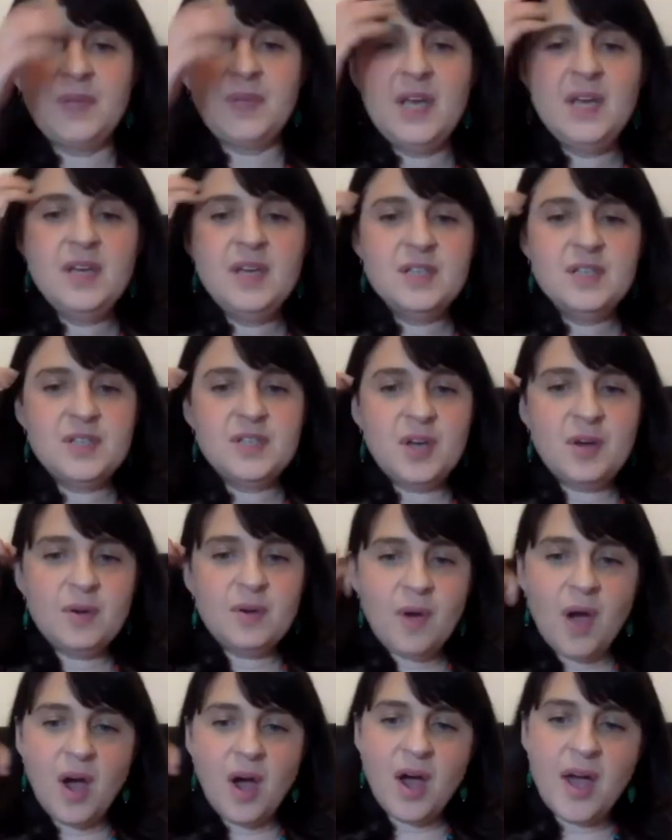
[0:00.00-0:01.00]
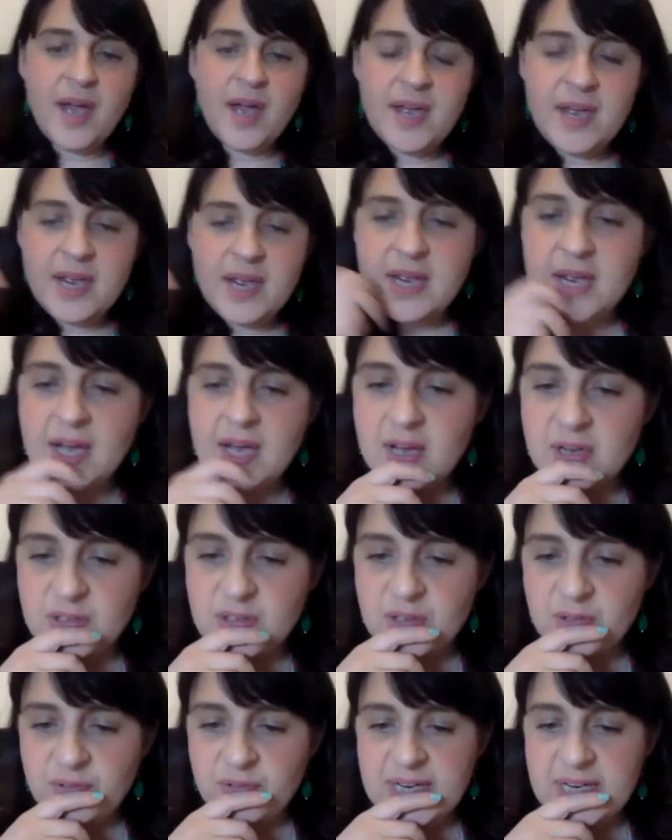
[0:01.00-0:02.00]
So
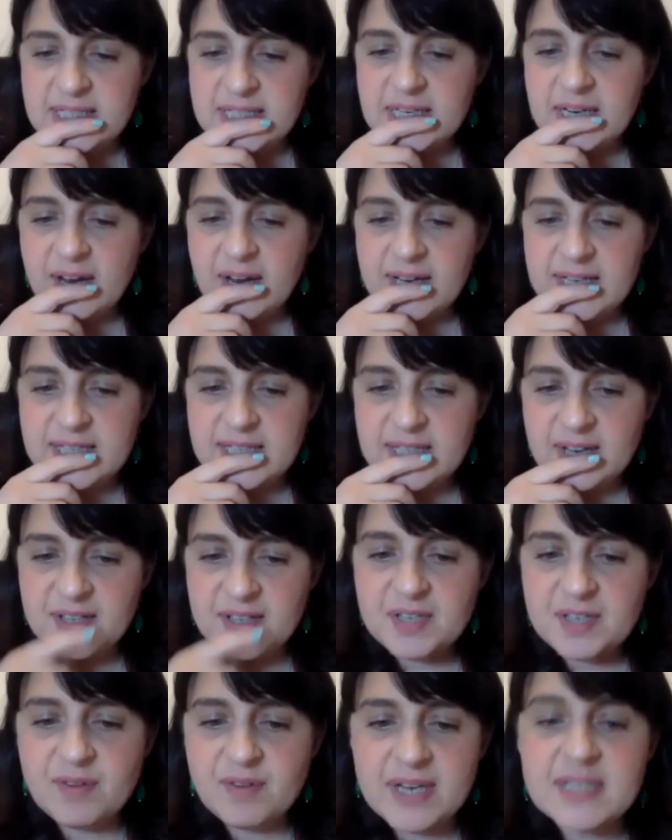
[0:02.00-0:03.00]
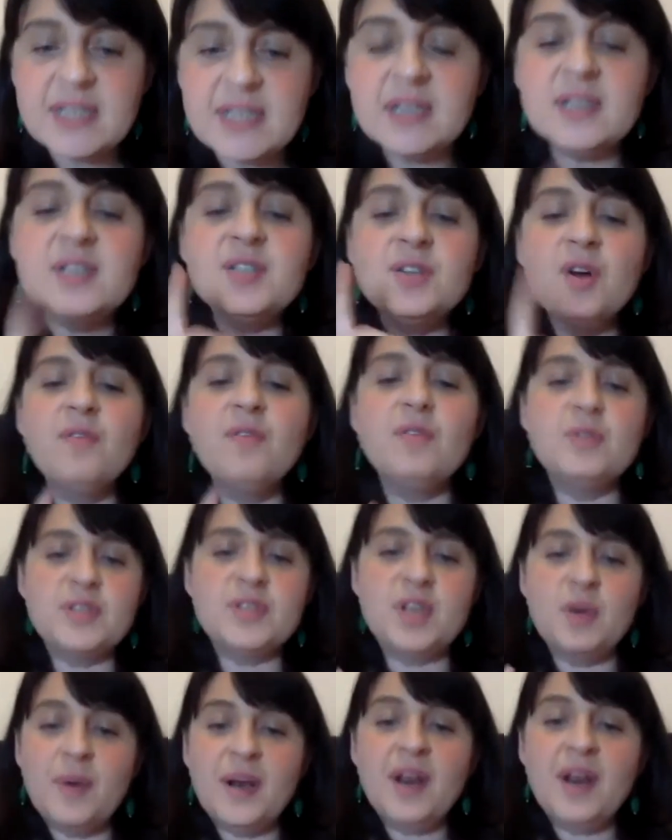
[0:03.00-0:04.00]
the reason I started writing this novel,
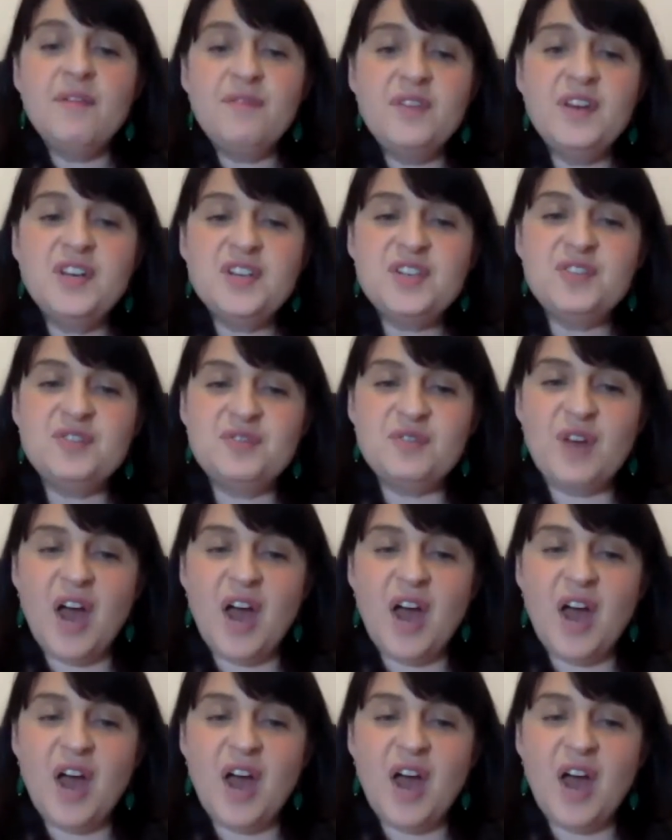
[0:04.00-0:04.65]
so when I finished